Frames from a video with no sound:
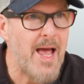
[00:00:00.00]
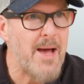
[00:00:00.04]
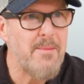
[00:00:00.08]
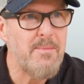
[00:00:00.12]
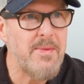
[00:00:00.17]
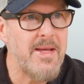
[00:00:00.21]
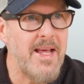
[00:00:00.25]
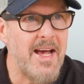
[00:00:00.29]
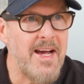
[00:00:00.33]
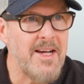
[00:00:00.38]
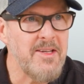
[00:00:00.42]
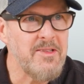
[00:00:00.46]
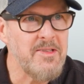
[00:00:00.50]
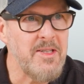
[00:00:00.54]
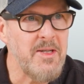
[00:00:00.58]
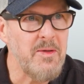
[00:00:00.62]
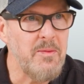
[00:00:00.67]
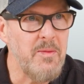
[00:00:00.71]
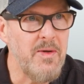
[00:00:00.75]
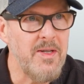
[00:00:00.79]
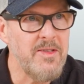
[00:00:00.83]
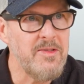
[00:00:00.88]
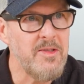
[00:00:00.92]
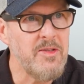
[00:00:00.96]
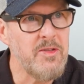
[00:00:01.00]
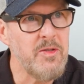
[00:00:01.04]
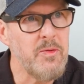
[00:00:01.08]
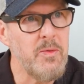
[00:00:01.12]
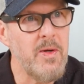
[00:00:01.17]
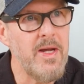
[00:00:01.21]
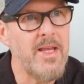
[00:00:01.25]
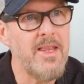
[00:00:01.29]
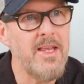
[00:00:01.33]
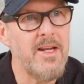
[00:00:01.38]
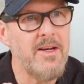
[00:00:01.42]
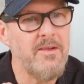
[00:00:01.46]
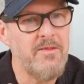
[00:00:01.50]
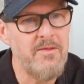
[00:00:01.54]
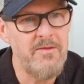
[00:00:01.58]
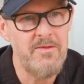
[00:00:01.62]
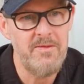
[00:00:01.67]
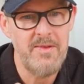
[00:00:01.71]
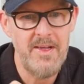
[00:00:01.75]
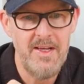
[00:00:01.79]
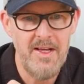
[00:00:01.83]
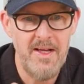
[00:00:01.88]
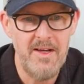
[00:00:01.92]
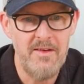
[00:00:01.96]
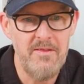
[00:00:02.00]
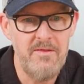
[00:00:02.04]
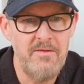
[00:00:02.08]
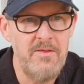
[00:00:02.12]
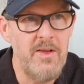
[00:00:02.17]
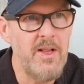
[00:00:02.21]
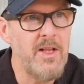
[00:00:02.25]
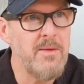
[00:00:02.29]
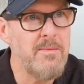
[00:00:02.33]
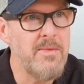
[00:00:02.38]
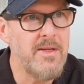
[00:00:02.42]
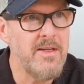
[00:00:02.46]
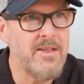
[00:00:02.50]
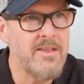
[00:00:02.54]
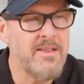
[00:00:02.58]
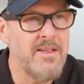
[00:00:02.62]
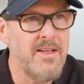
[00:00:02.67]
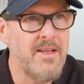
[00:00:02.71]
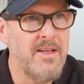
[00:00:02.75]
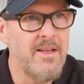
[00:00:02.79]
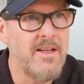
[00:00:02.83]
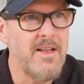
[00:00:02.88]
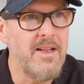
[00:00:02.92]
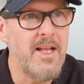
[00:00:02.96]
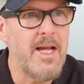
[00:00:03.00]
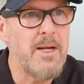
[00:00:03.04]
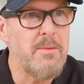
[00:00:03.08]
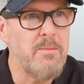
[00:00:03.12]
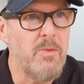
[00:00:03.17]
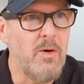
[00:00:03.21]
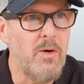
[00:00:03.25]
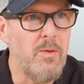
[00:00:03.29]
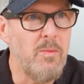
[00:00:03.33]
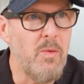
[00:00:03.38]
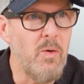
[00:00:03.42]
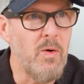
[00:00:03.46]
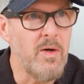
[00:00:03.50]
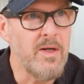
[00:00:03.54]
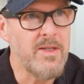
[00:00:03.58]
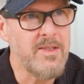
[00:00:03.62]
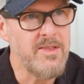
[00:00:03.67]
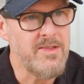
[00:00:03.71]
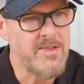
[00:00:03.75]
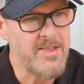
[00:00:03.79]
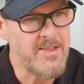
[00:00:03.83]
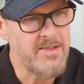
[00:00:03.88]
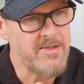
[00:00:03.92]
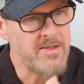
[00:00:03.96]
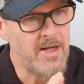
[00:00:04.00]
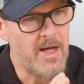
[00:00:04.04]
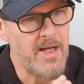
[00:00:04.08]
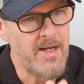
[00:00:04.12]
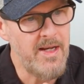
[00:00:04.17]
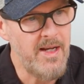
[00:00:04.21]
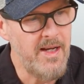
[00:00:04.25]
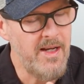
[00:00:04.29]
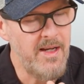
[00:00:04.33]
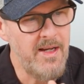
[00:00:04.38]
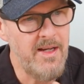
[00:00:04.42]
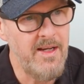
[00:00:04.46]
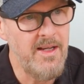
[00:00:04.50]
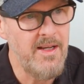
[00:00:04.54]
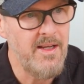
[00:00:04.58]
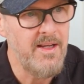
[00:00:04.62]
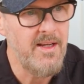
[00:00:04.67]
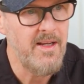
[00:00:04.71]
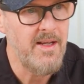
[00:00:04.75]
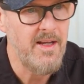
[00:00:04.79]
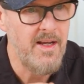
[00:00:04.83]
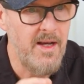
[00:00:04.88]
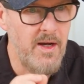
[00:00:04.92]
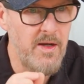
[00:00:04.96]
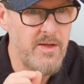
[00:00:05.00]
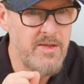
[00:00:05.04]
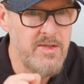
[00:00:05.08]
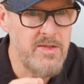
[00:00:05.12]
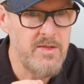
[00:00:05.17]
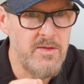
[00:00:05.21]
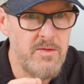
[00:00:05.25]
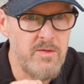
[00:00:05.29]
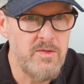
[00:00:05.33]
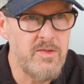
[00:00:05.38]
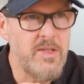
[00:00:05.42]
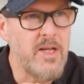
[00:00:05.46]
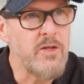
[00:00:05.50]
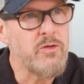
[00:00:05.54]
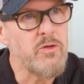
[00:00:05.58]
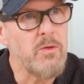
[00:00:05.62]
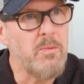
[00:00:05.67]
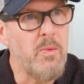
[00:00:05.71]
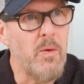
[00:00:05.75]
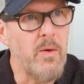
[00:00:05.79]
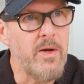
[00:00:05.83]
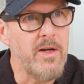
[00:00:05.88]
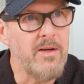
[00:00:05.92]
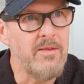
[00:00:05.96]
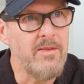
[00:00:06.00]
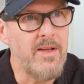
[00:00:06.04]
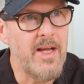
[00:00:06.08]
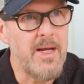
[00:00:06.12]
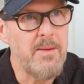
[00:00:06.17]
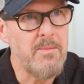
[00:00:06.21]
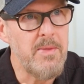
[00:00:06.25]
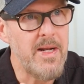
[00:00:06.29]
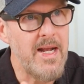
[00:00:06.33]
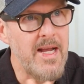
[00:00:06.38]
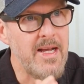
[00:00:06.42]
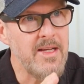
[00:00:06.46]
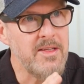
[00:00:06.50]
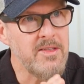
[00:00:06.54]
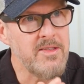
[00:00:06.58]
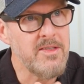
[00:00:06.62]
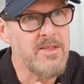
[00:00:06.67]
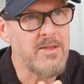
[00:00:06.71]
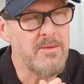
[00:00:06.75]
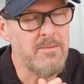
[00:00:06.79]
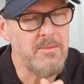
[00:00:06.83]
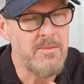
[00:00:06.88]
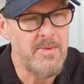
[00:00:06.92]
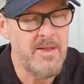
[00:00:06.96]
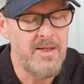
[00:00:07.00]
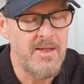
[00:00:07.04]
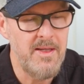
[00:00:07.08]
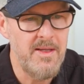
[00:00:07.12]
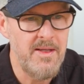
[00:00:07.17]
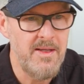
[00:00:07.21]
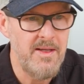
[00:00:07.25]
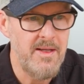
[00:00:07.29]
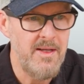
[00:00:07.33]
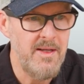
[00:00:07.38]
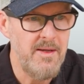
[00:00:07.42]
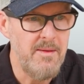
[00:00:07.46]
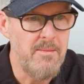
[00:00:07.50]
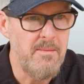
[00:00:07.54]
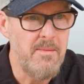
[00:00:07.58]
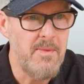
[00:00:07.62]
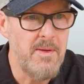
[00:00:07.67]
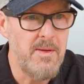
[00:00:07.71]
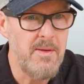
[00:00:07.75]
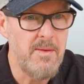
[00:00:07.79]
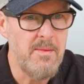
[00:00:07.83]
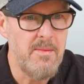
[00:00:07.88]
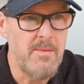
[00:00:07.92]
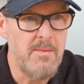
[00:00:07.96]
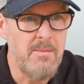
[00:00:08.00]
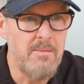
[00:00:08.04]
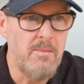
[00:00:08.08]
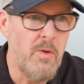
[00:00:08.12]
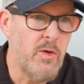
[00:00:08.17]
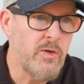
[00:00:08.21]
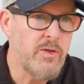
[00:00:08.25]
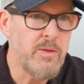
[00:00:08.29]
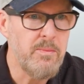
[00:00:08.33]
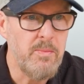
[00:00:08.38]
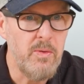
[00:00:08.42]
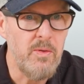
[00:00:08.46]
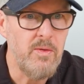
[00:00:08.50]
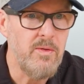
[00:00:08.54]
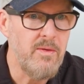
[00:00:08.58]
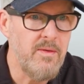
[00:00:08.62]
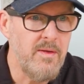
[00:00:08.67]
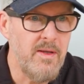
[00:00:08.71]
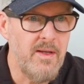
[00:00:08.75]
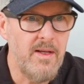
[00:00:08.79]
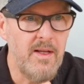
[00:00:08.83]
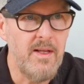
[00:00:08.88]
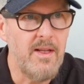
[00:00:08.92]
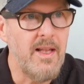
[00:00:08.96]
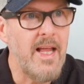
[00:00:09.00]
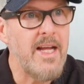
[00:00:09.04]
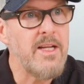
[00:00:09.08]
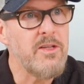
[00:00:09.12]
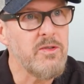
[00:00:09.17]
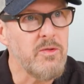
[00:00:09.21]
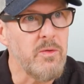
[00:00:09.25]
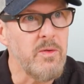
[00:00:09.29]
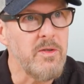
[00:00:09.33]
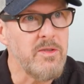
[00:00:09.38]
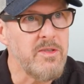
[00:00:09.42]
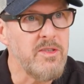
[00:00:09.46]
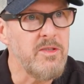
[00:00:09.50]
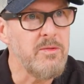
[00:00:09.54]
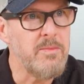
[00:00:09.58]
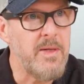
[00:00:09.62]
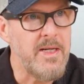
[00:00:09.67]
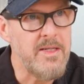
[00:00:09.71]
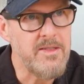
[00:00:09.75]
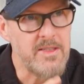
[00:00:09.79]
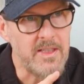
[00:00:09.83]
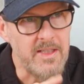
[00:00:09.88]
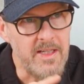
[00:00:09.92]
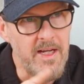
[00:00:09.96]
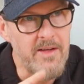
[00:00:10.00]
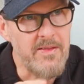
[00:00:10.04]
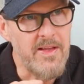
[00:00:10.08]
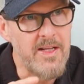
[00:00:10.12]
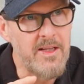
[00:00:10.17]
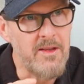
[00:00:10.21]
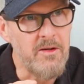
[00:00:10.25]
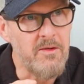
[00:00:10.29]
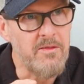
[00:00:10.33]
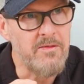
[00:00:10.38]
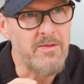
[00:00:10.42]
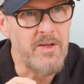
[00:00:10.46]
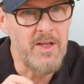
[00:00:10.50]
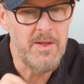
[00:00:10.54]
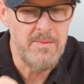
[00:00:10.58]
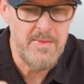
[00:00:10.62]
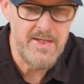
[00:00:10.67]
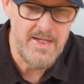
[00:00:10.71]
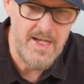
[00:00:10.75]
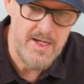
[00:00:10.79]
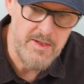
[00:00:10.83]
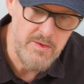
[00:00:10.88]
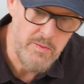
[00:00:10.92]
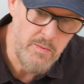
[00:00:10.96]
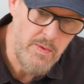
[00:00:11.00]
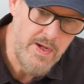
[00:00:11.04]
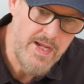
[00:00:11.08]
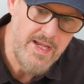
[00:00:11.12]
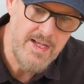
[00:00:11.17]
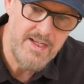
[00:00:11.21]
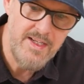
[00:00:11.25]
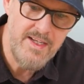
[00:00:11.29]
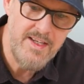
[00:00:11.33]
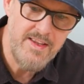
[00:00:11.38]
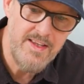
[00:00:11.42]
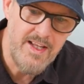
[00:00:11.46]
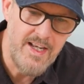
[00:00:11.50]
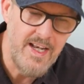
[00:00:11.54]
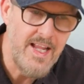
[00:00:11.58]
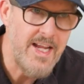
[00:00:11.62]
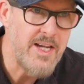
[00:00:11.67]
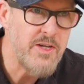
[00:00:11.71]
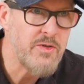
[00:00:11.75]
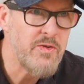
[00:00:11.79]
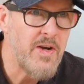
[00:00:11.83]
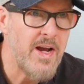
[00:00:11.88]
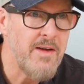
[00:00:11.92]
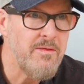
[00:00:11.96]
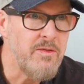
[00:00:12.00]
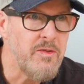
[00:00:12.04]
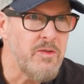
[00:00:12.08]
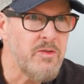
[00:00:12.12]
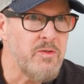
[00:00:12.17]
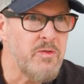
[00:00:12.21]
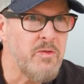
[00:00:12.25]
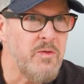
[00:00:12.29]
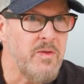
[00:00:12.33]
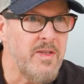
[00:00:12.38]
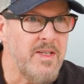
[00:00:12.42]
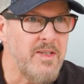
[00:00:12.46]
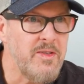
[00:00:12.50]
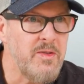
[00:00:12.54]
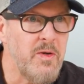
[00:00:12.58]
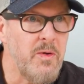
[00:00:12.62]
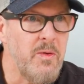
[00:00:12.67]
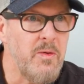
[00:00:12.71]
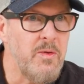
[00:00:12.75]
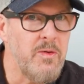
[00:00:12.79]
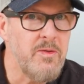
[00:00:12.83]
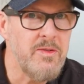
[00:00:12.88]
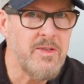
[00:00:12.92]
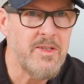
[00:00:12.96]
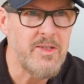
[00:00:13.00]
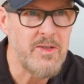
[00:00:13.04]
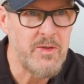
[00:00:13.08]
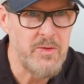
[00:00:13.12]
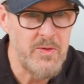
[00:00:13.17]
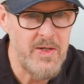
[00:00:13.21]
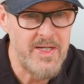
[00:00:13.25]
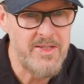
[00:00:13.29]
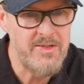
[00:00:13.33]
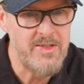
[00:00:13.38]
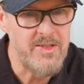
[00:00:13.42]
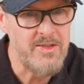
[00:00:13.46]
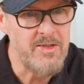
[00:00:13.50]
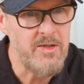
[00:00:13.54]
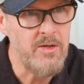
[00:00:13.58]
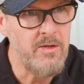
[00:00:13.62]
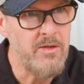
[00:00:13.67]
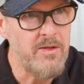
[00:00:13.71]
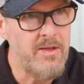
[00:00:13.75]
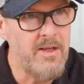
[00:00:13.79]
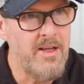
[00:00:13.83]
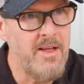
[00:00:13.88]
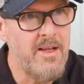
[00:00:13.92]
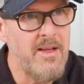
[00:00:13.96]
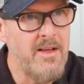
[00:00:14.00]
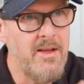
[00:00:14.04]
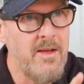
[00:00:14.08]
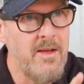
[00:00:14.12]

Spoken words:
happy accident is the way that a filament light bulb works is it's not a central point of light, but has some multiple light sources basically on that little filament. And the way the light travels through these holes is it creates these little